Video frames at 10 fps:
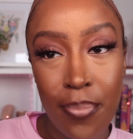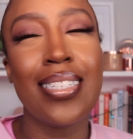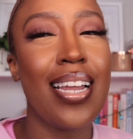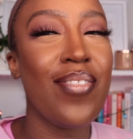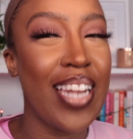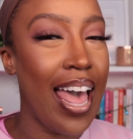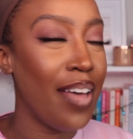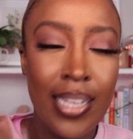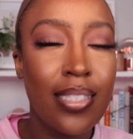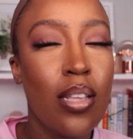It's not even
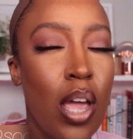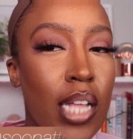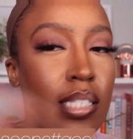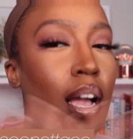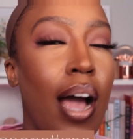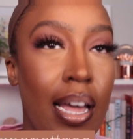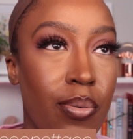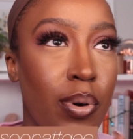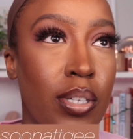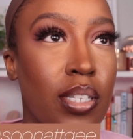that. It's not highly
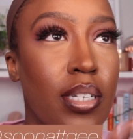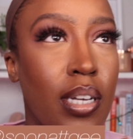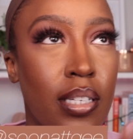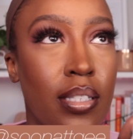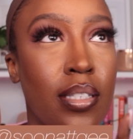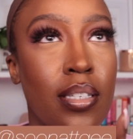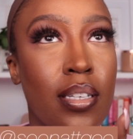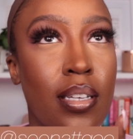requested because